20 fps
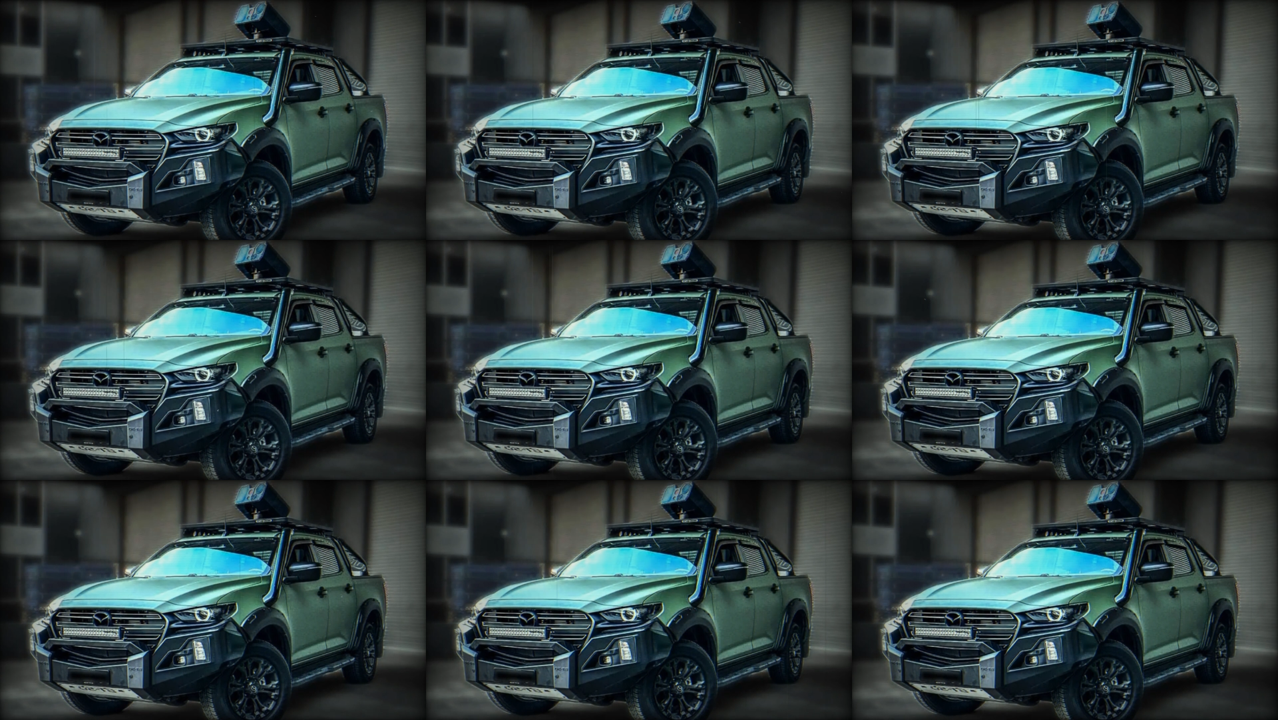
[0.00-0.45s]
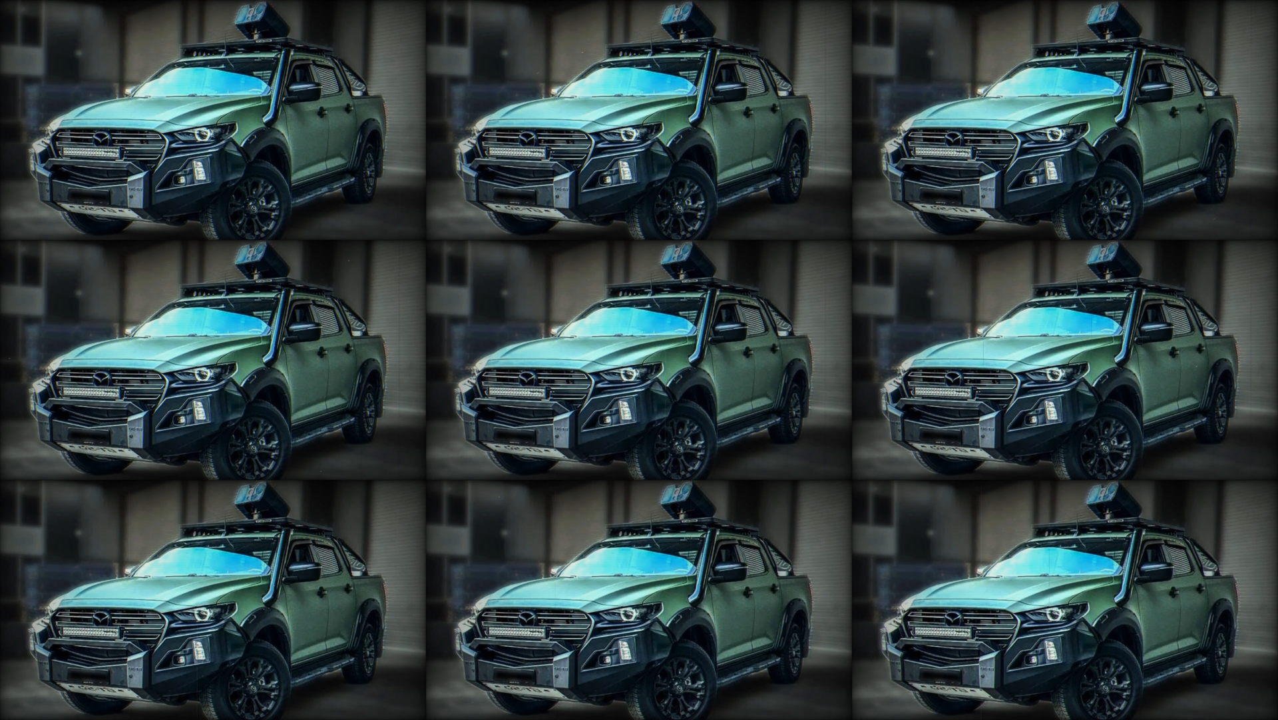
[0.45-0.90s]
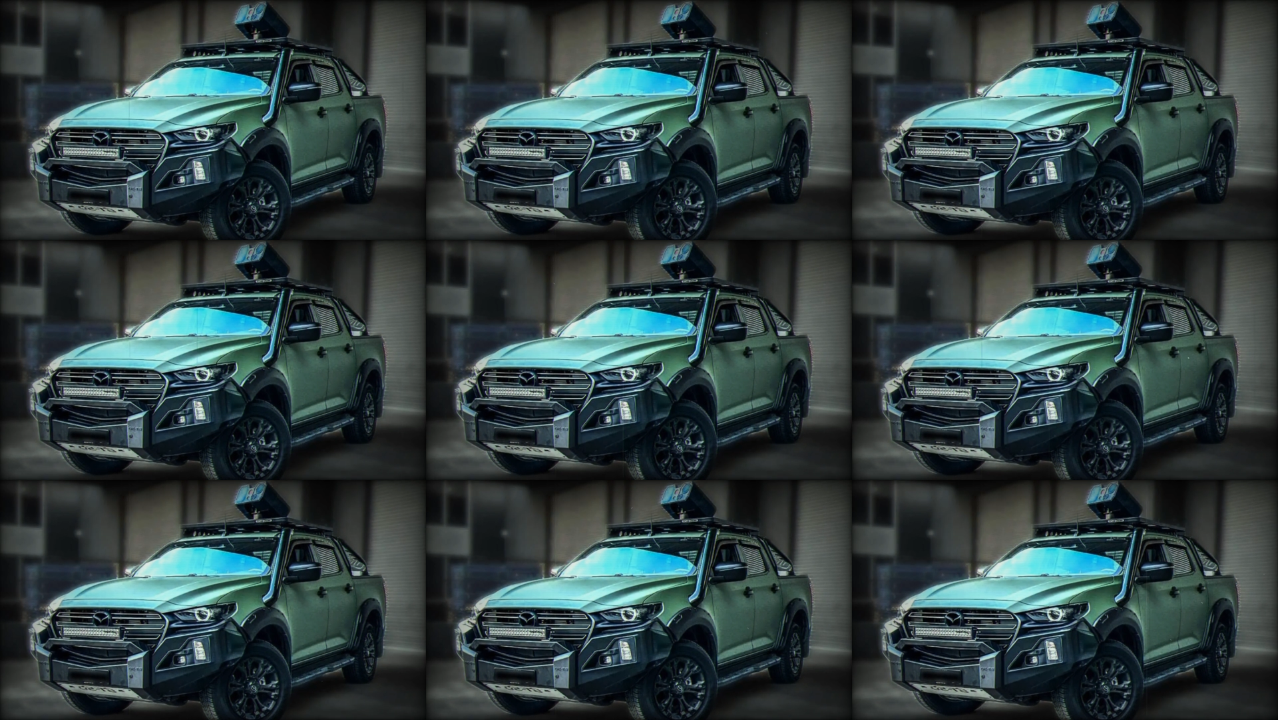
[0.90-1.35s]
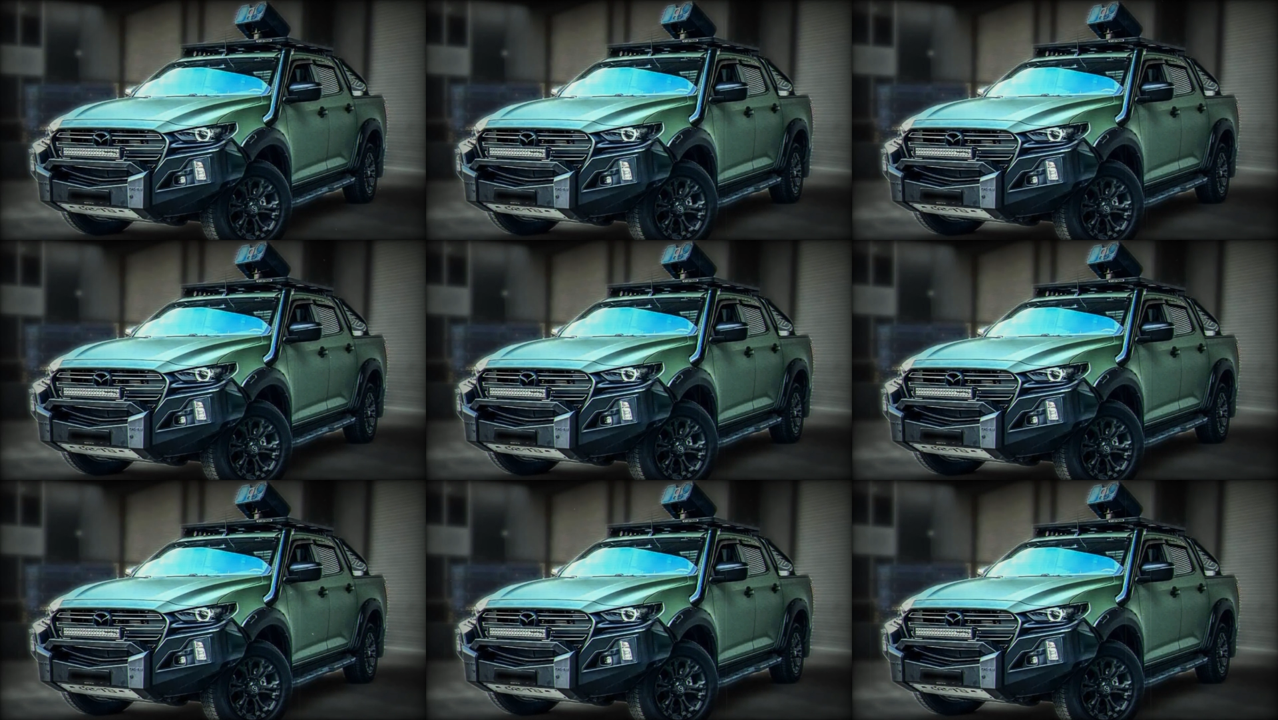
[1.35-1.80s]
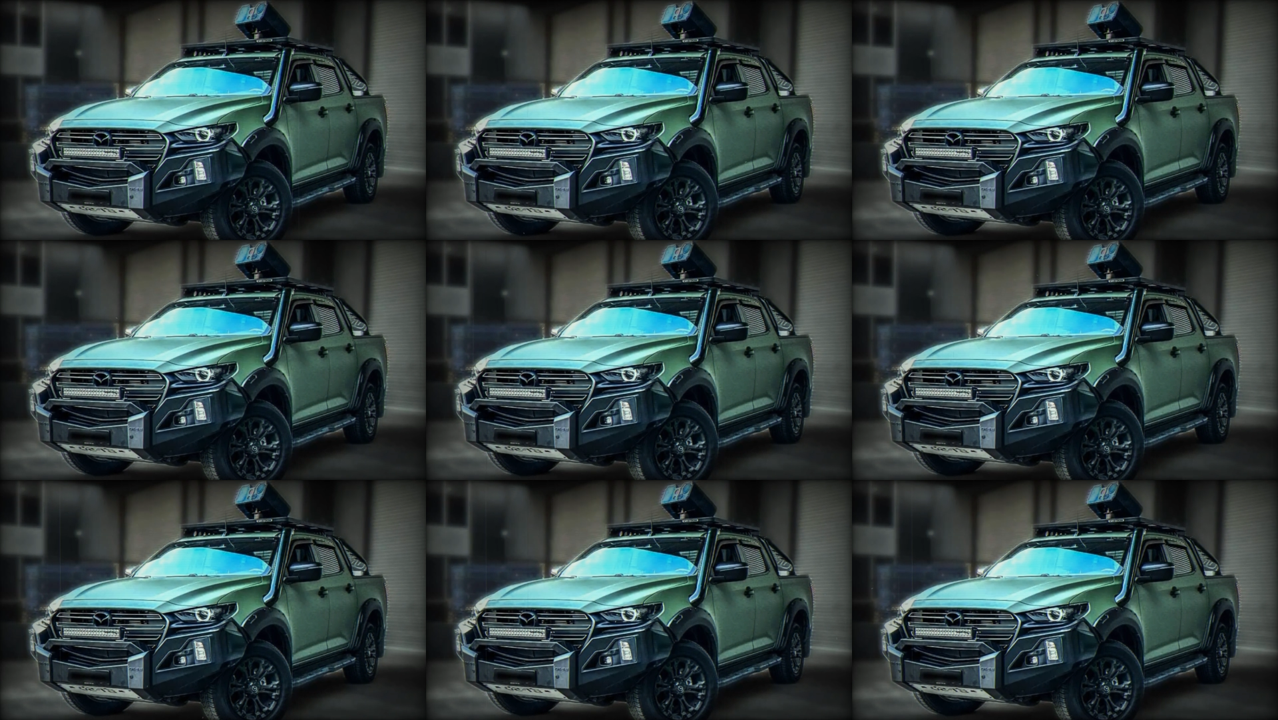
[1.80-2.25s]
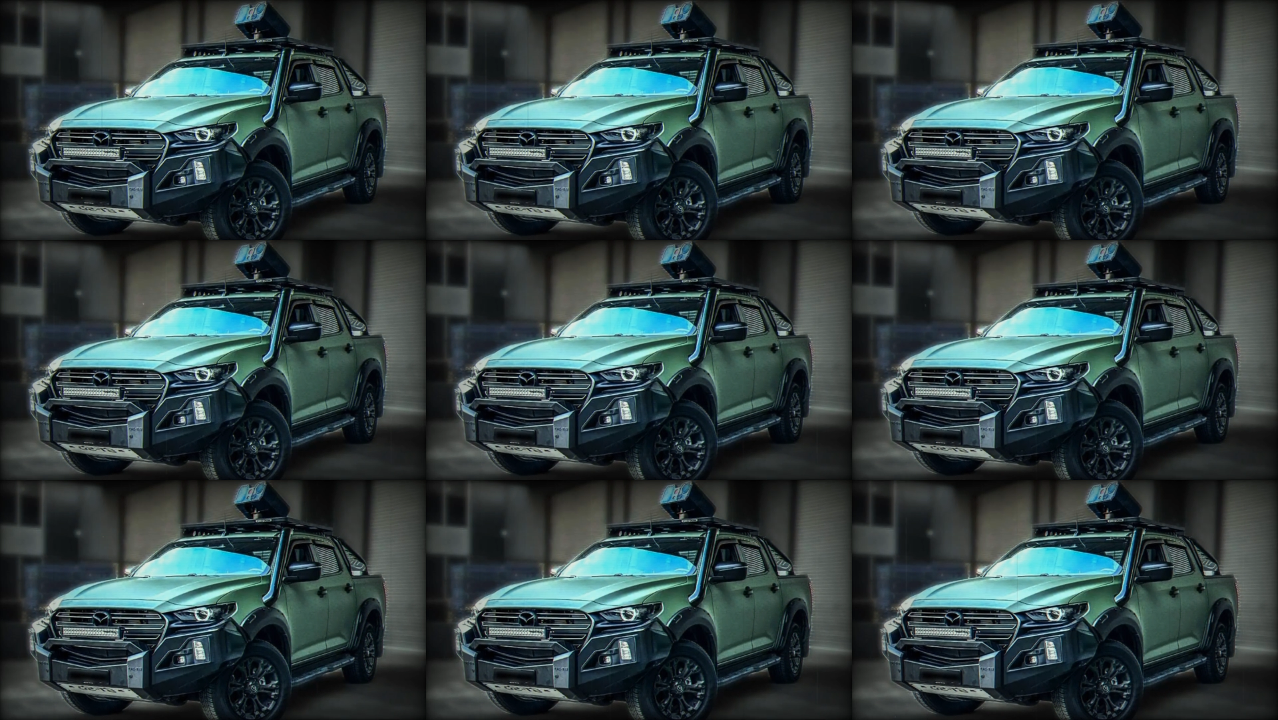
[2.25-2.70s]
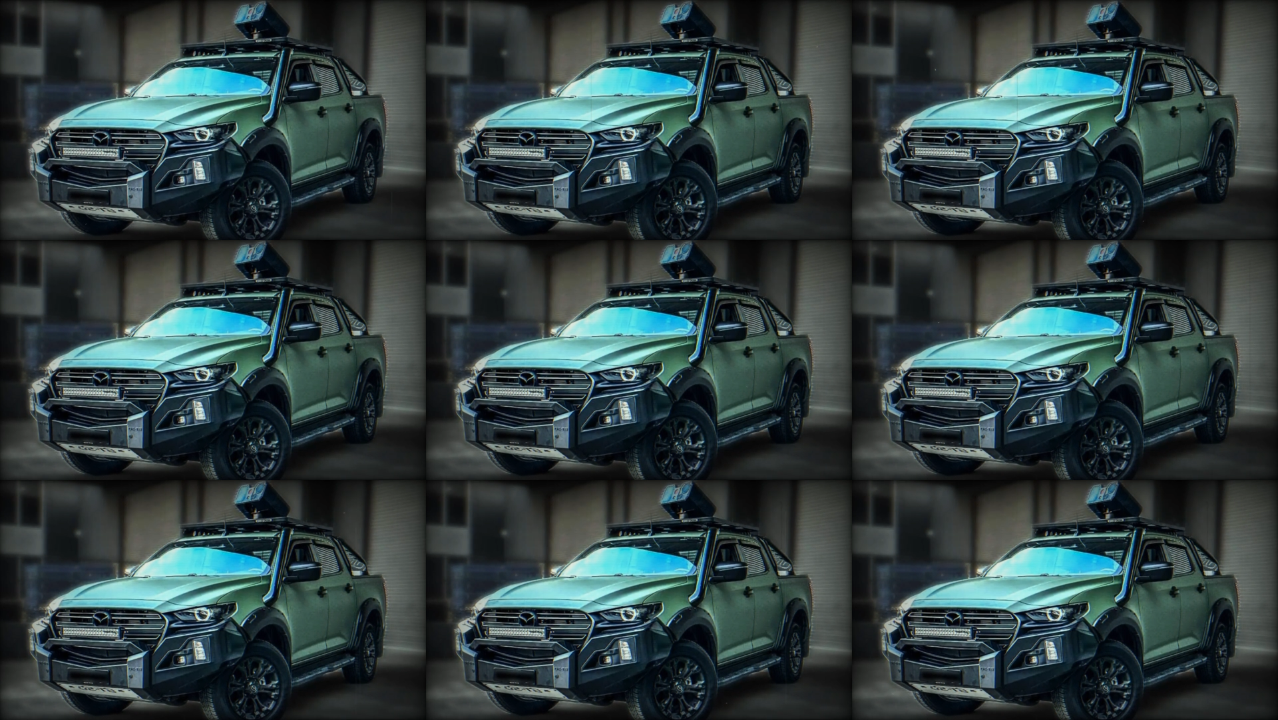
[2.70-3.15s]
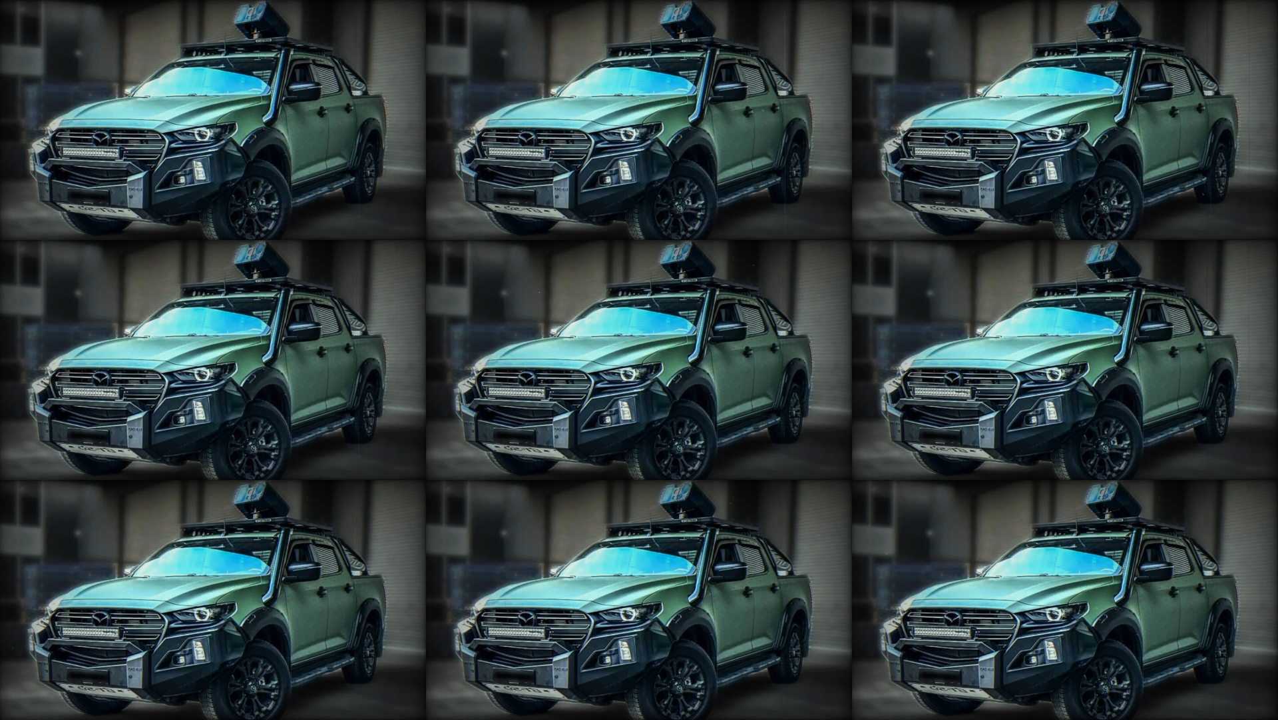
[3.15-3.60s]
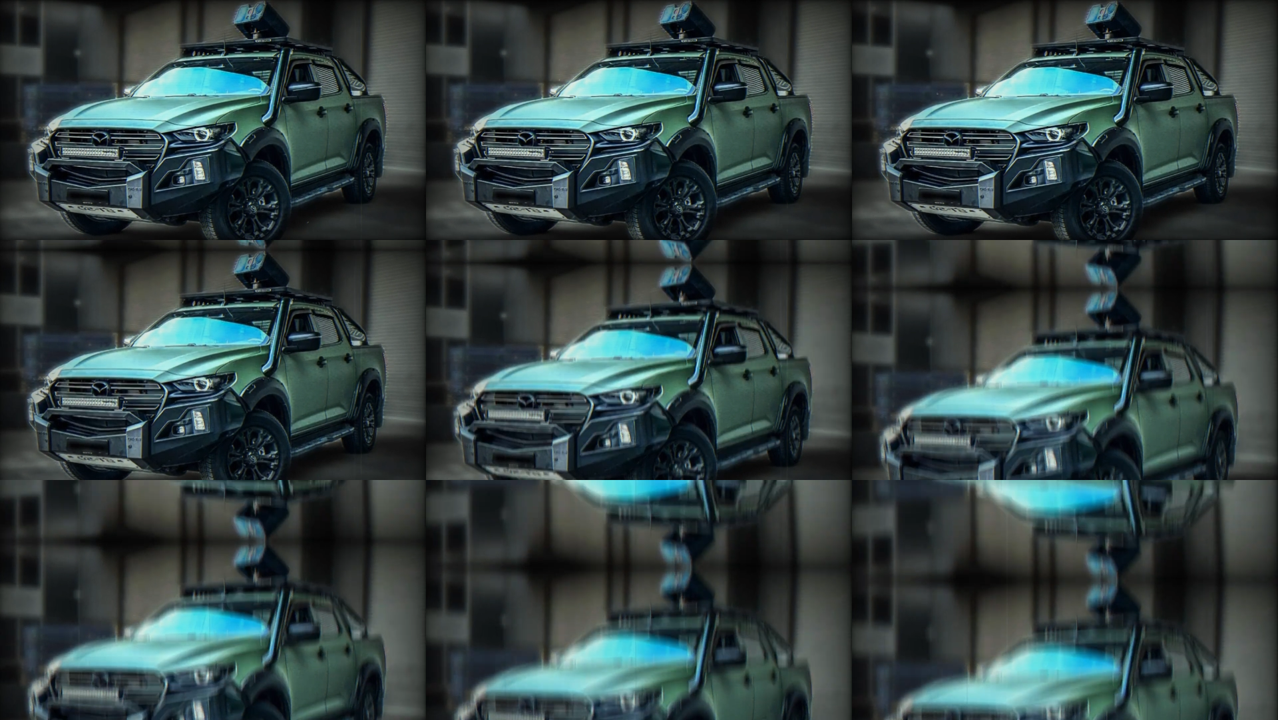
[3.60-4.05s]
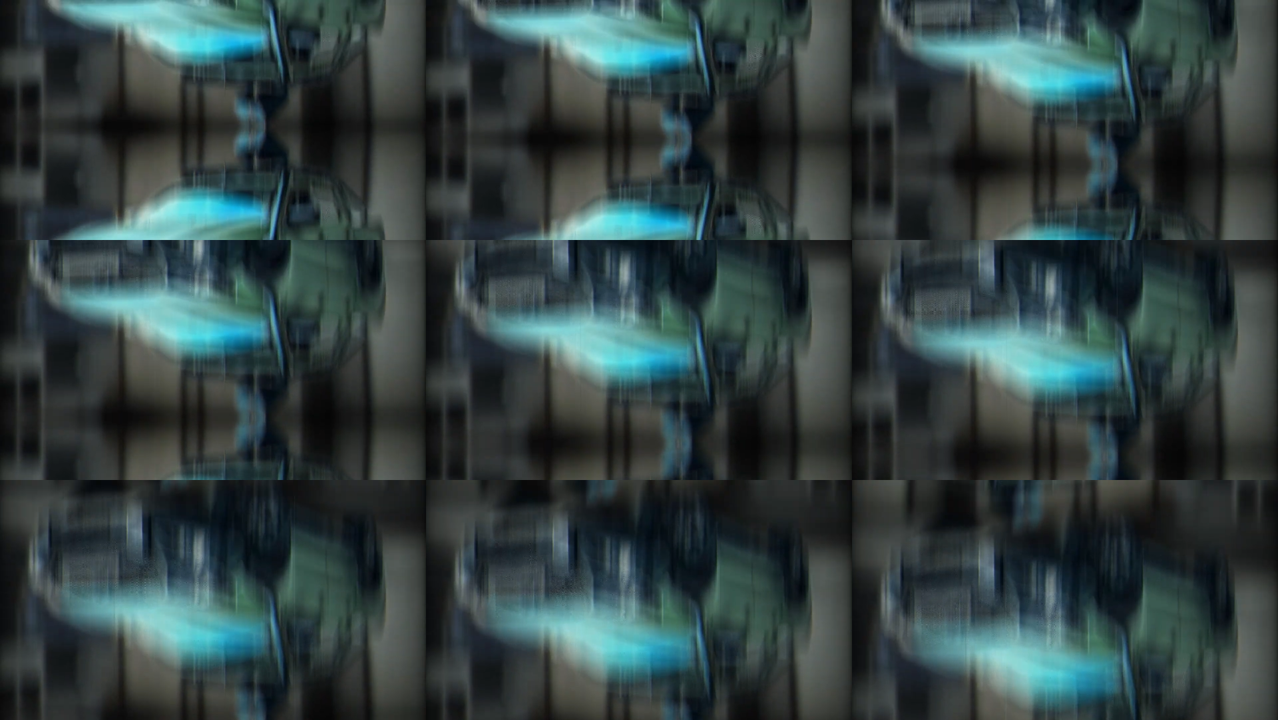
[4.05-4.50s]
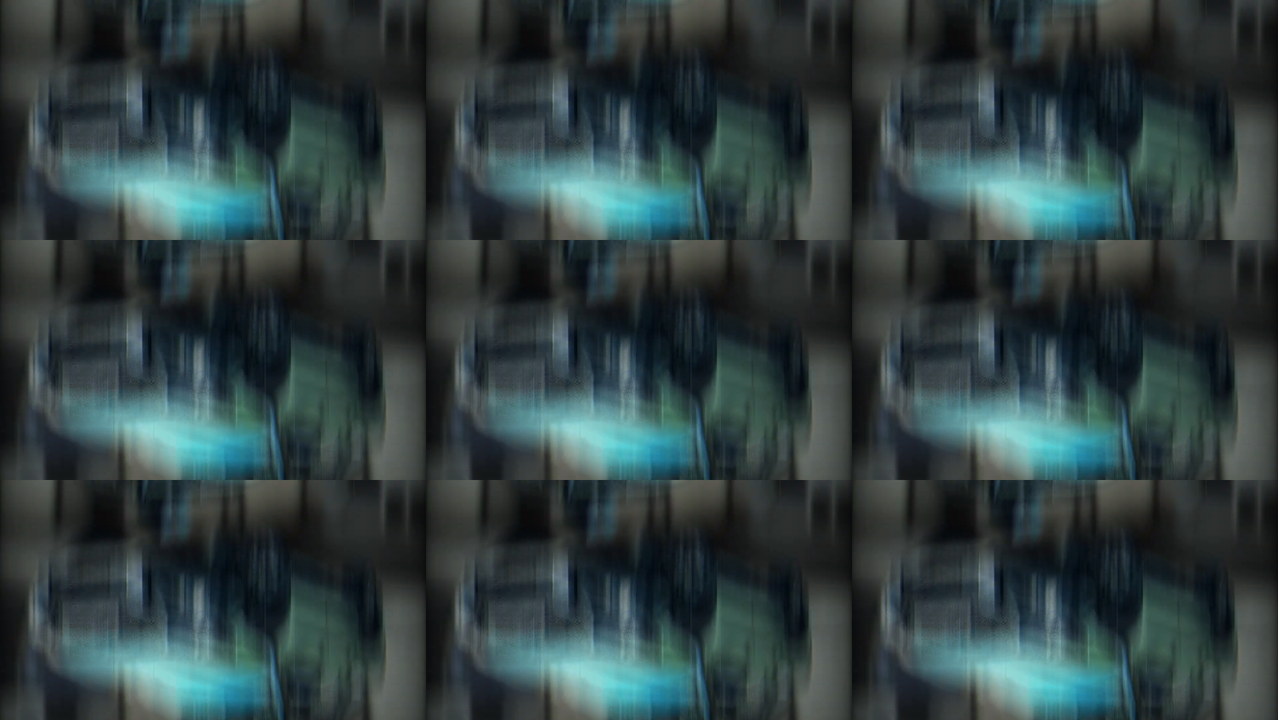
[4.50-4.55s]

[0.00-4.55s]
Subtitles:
(no speaker visible)